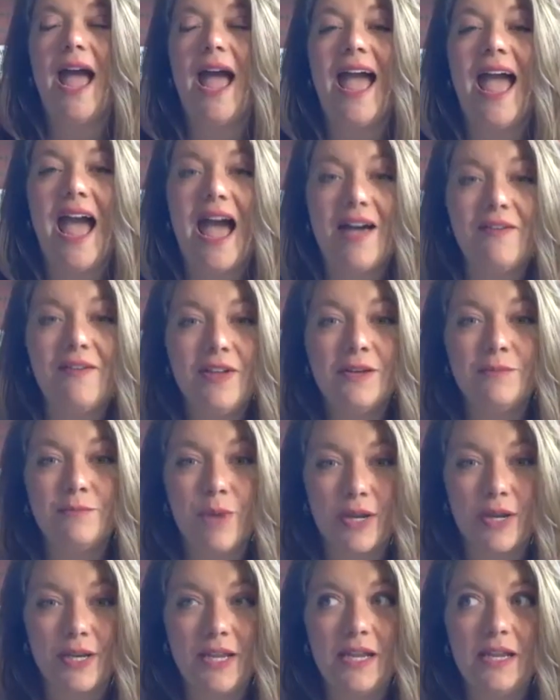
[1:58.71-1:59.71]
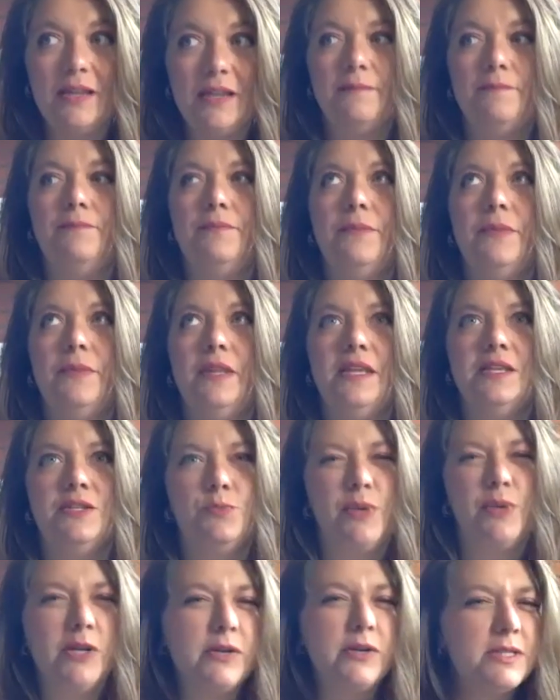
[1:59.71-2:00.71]
Having money, as
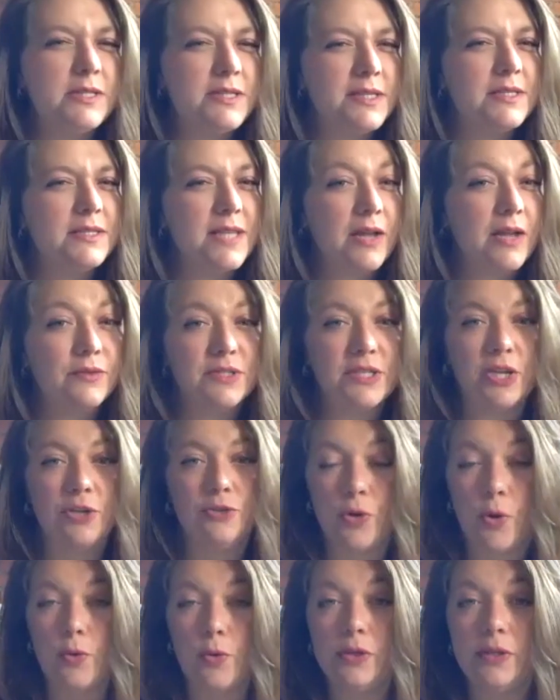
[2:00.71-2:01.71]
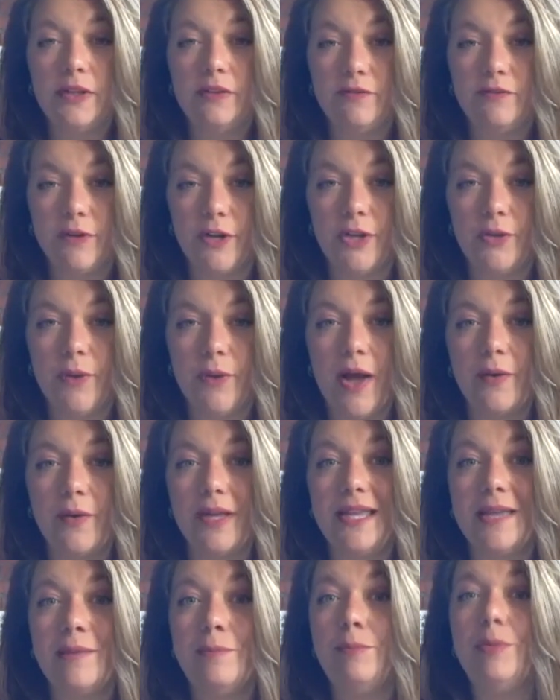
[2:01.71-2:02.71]
weird as this sounds, can totally freak you out. It
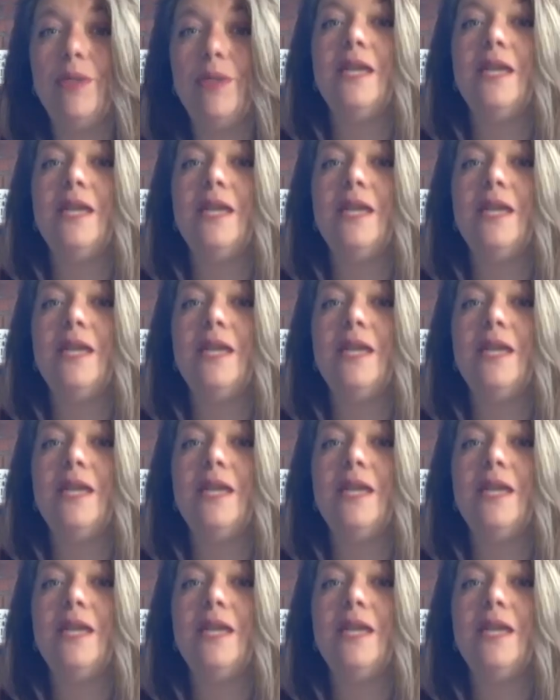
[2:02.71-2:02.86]
can be